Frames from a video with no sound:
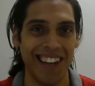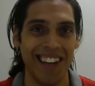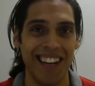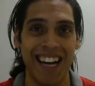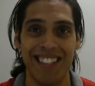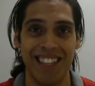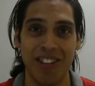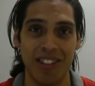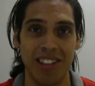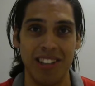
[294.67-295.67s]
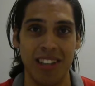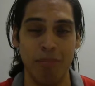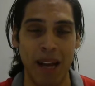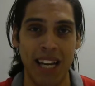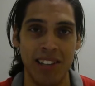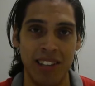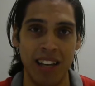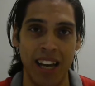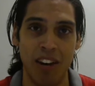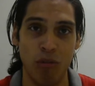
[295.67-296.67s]
God tells us that man is
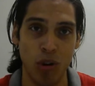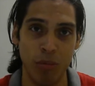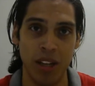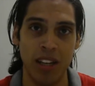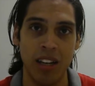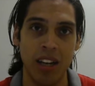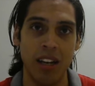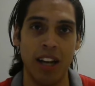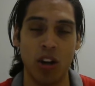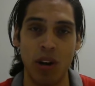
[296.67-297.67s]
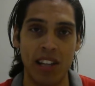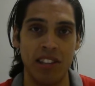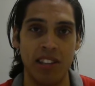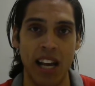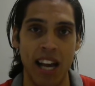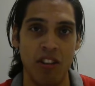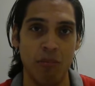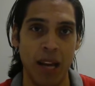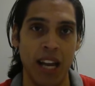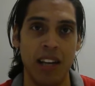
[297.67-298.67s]
the head of woman and Christ is the head
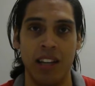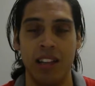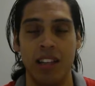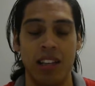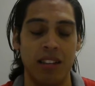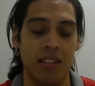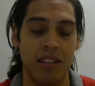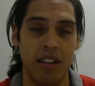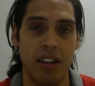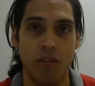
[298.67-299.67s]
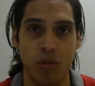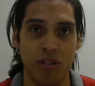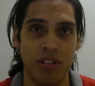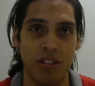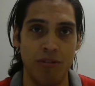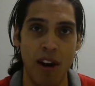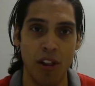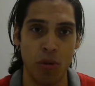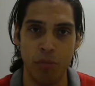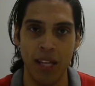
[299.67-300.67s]
of man. And then, of course, the
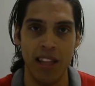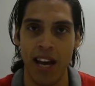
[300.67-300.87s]
Father would be the